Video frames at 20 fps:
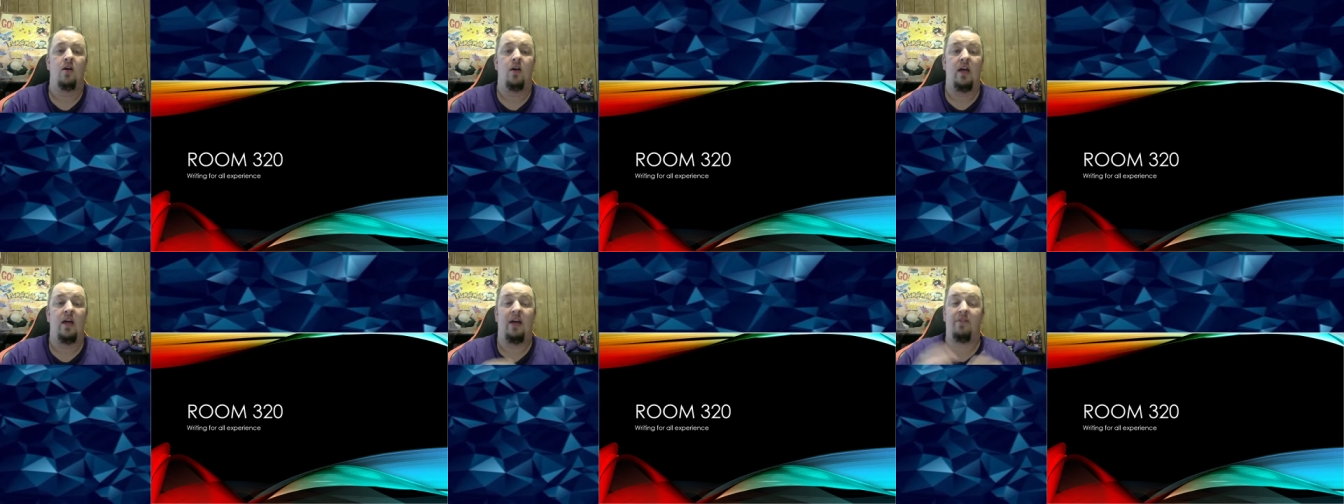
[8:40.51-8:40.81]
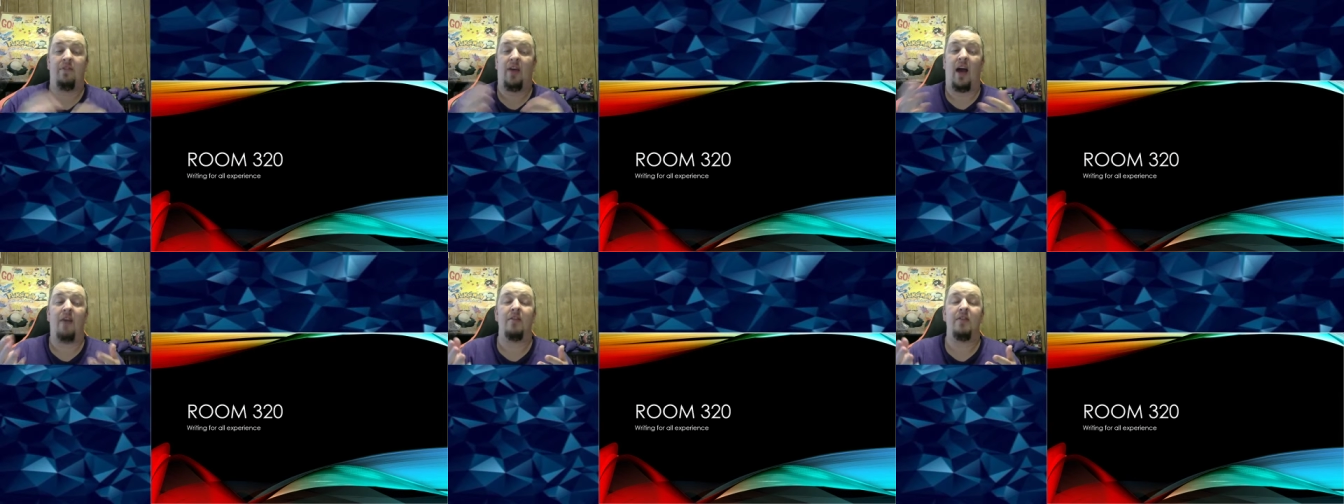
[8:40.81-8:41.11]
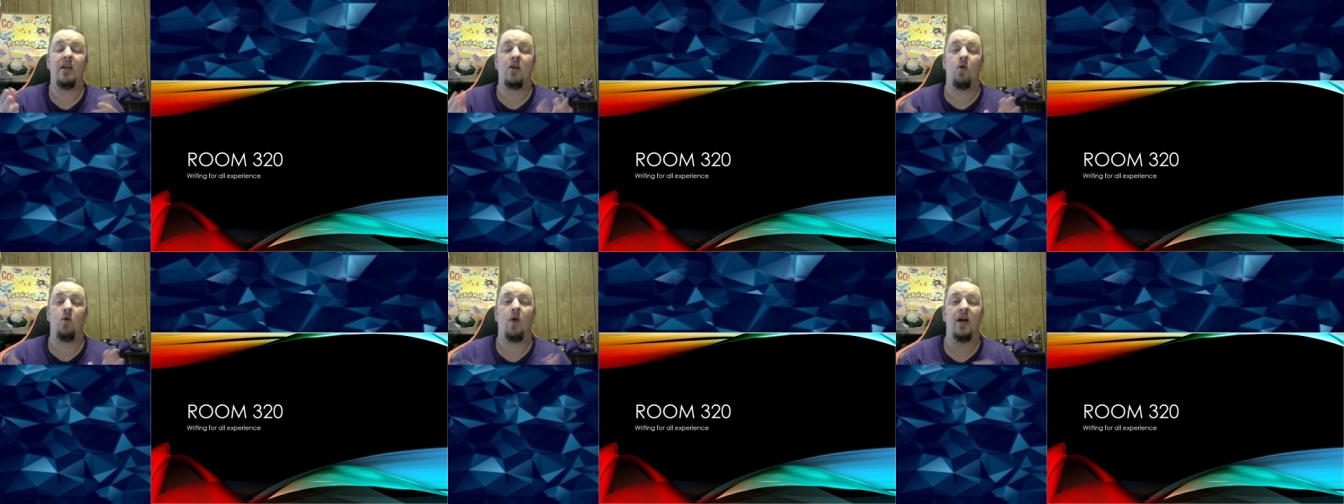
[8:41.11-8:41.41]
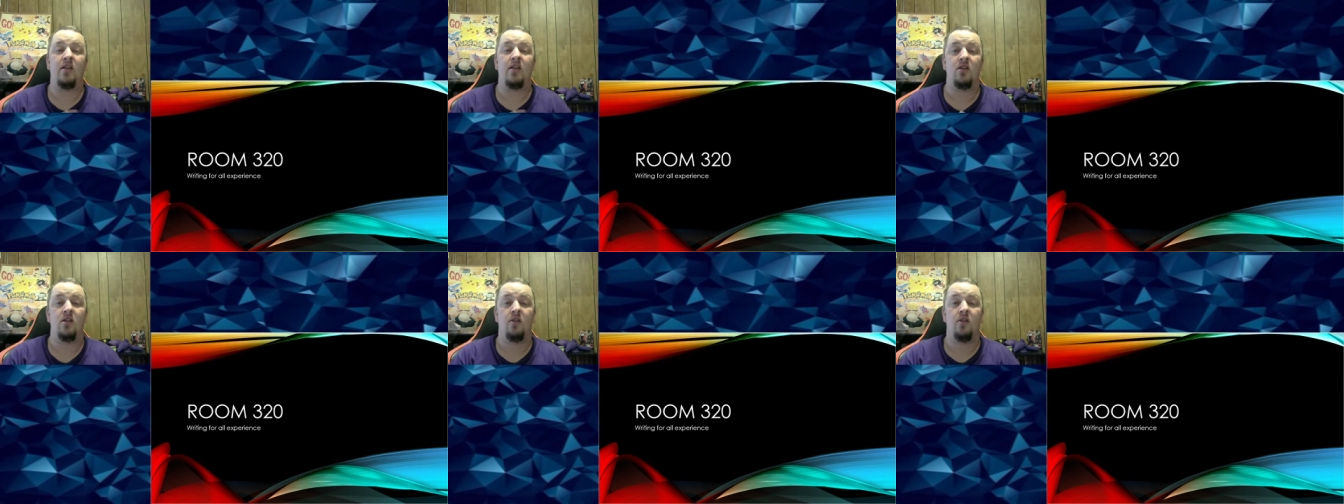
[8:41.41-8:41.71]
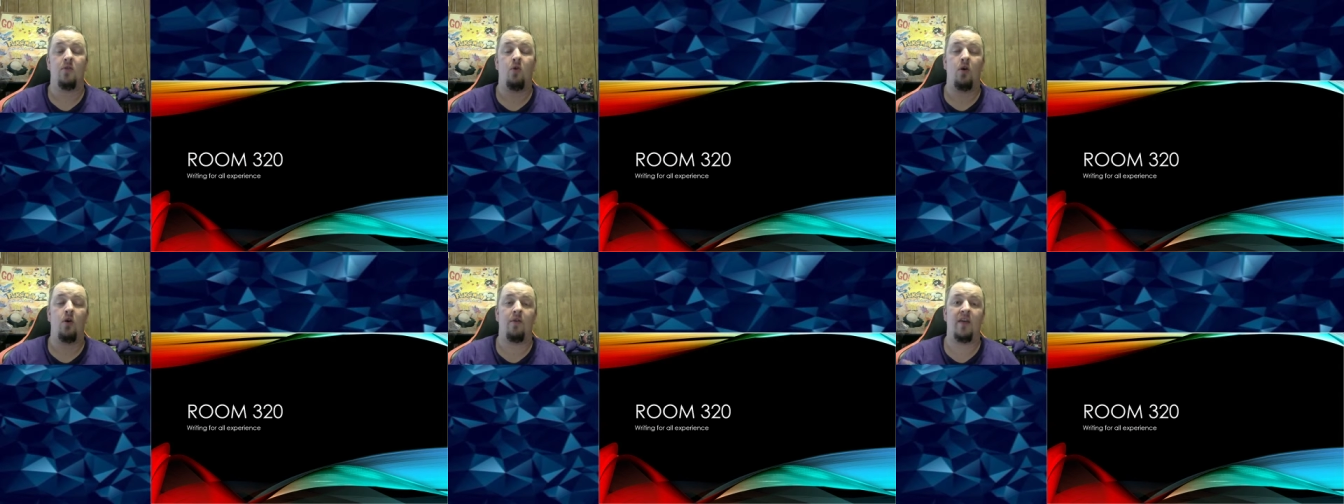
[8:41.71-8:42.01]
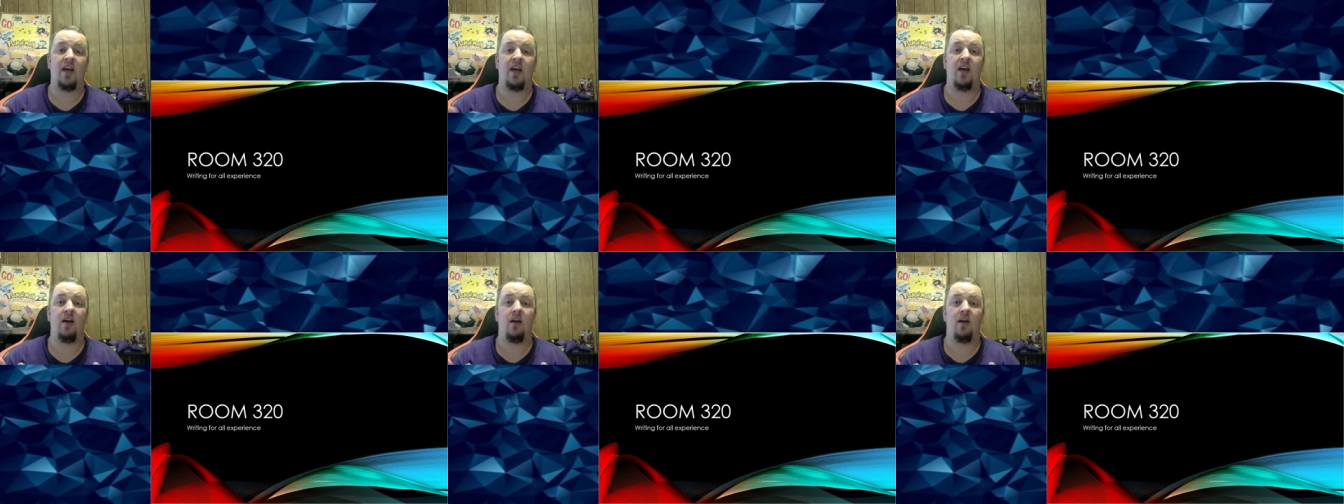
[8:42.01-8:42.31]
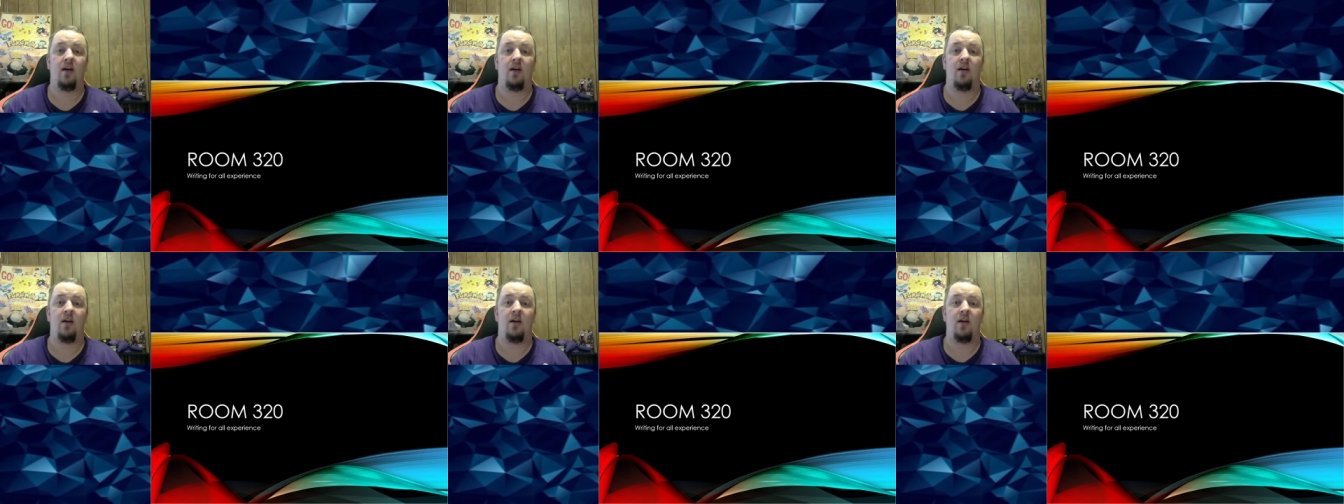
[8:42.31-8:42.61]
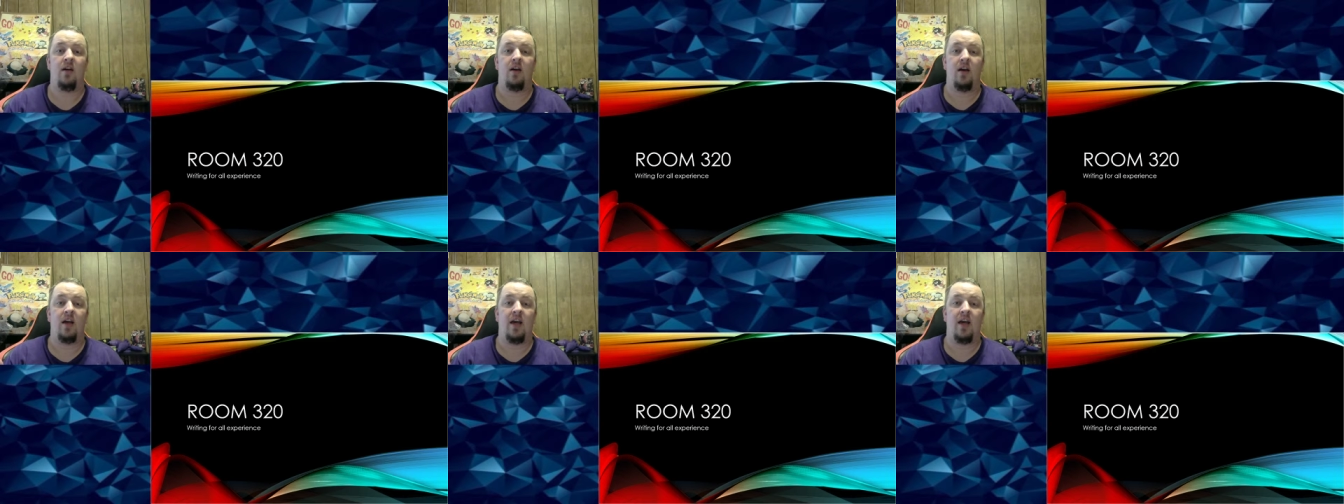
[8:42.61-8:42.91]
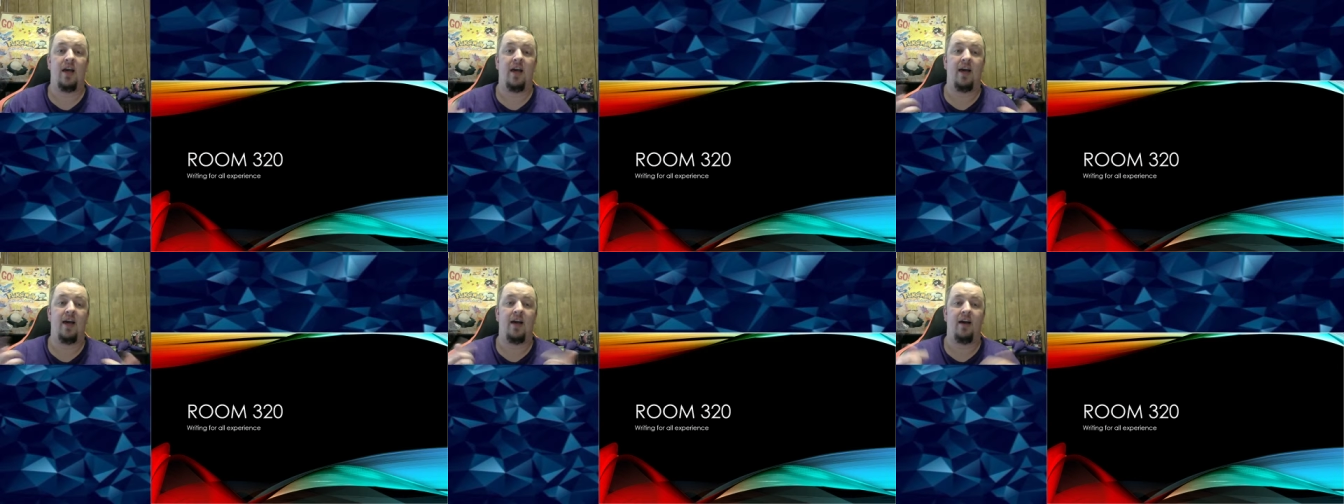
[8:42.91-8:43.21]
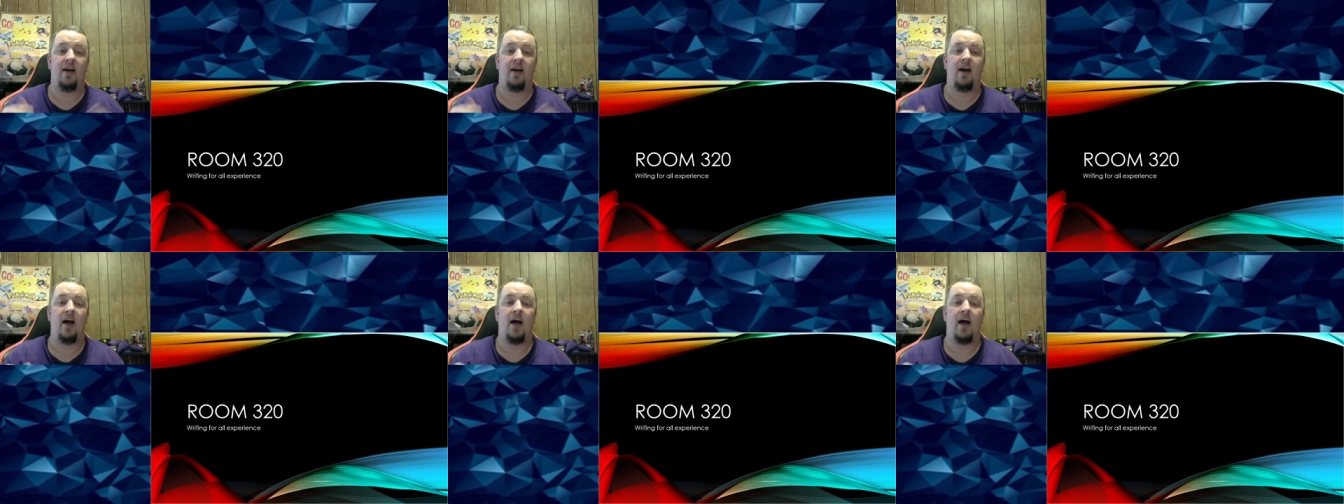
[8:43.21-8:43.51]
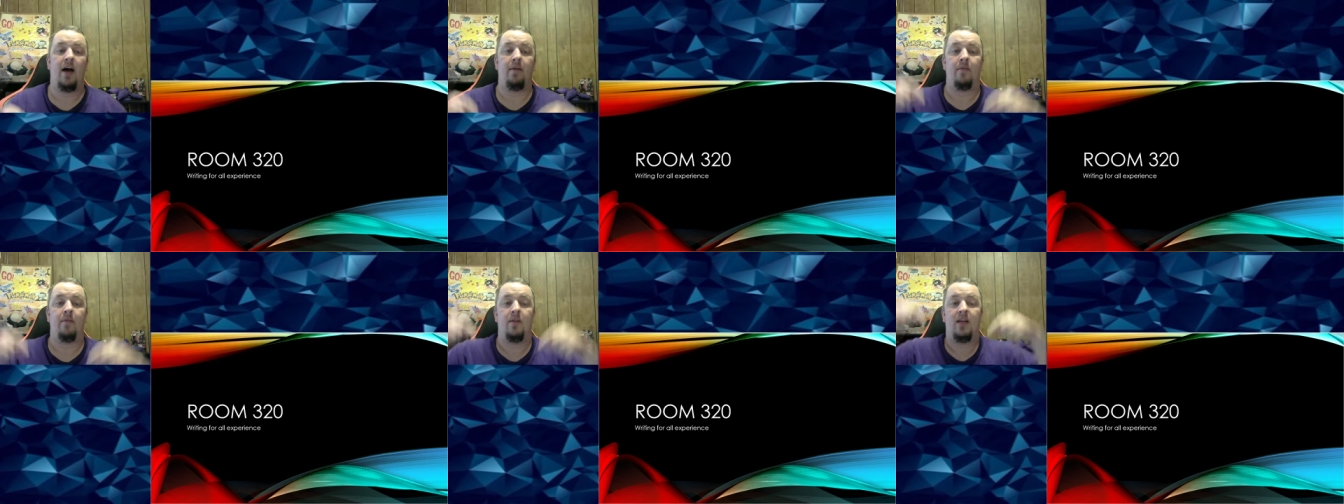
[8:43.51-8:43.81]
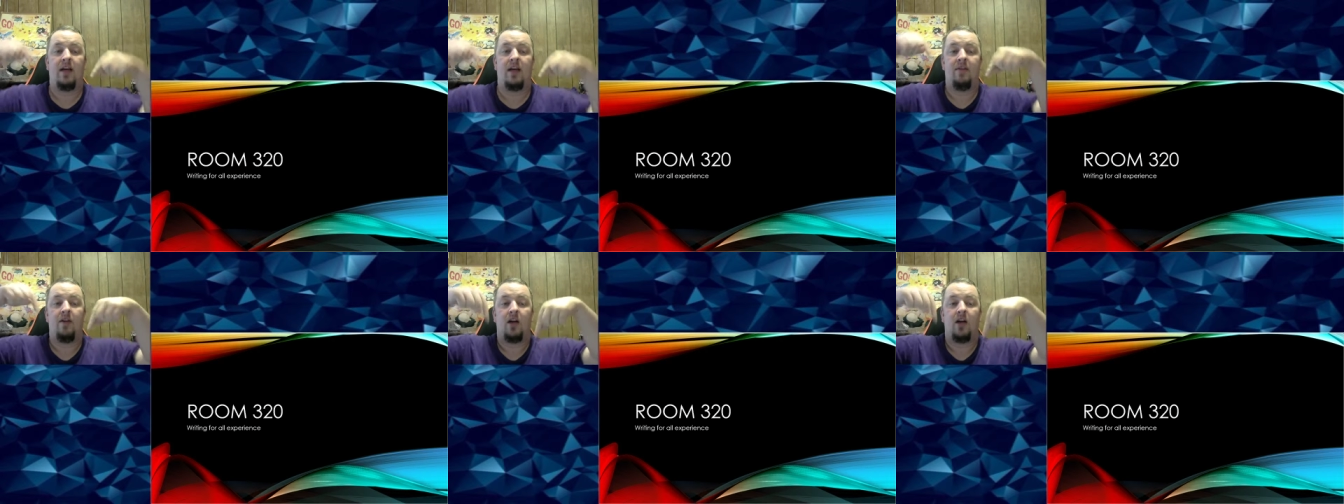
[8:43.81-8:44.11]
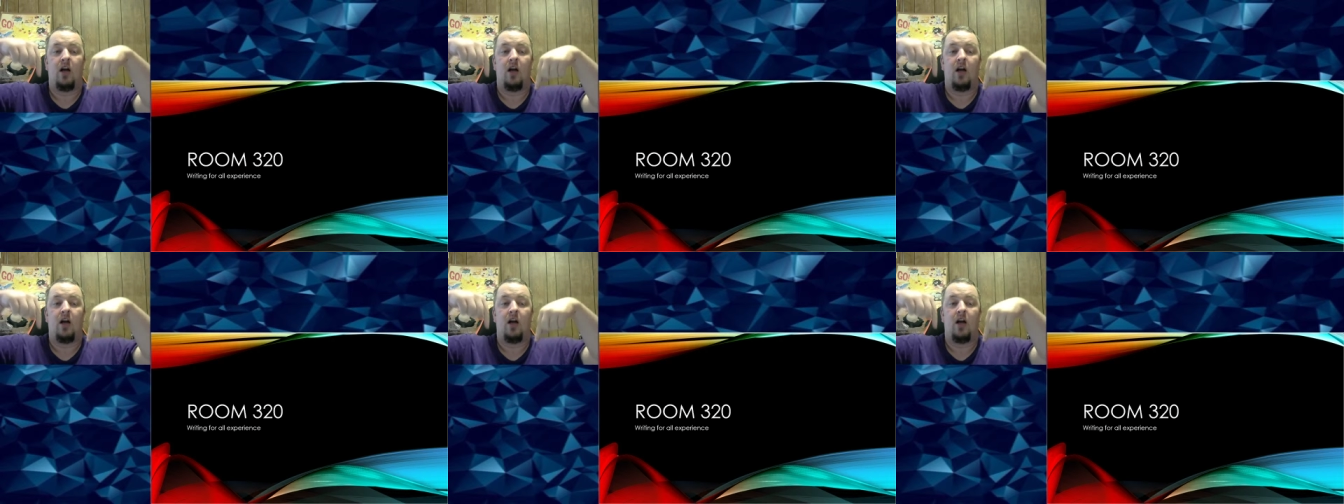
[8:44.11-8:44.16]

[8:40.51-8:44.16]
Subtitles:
If you have any questions for me, leave a